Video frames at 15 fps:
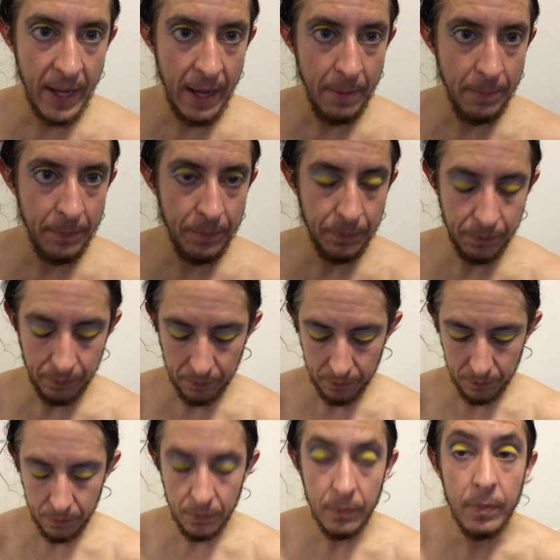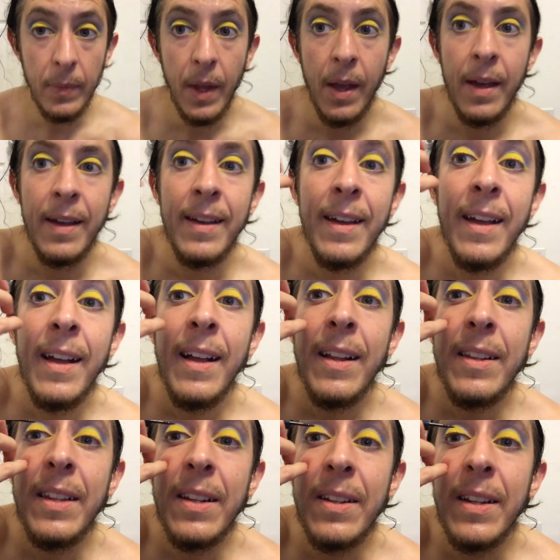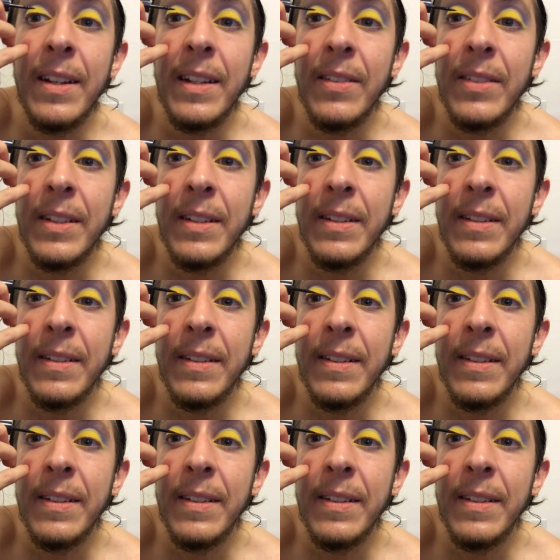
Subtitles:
Okay, a little uneven,